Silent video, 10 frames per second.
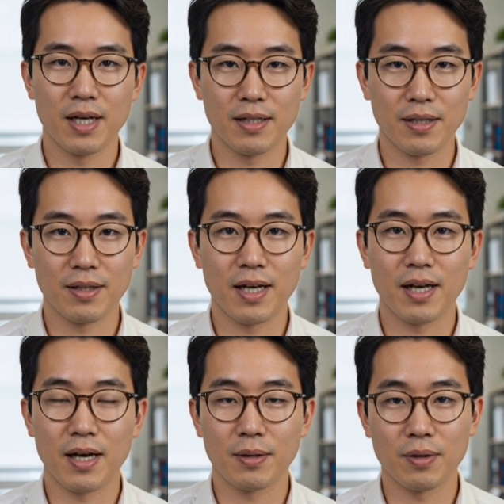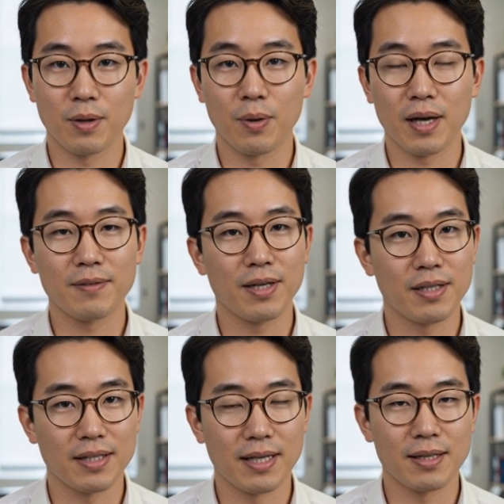Others move it away
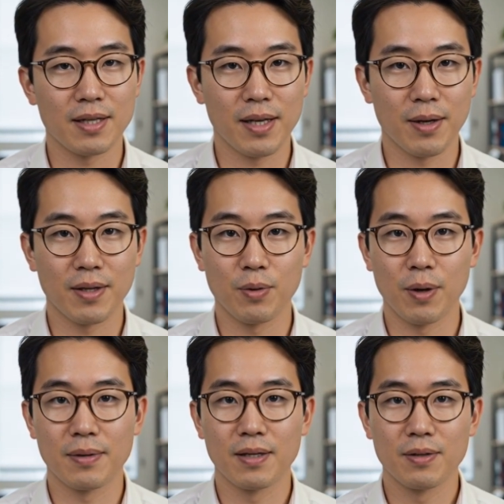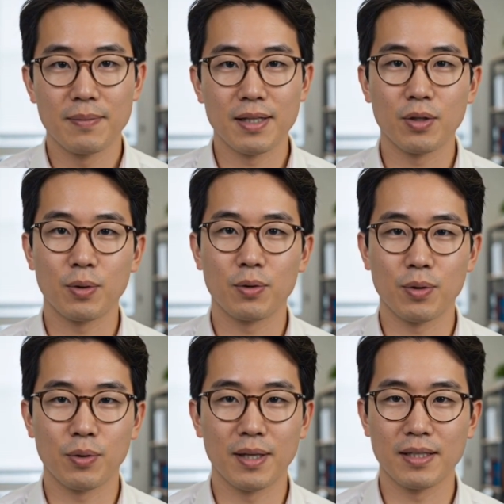efficiently, allowing equipment to remain
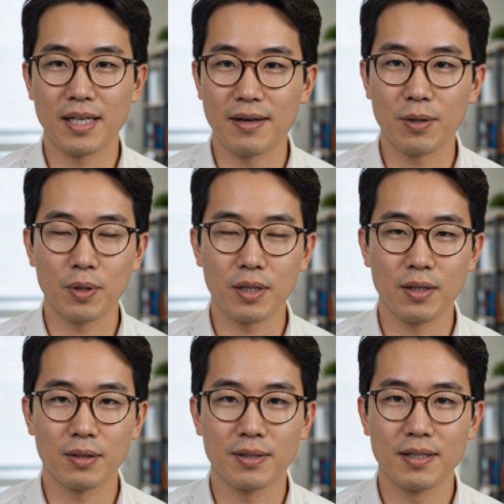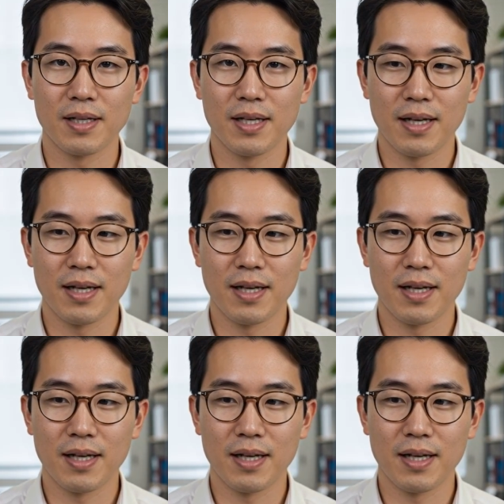cool under heavy workloads.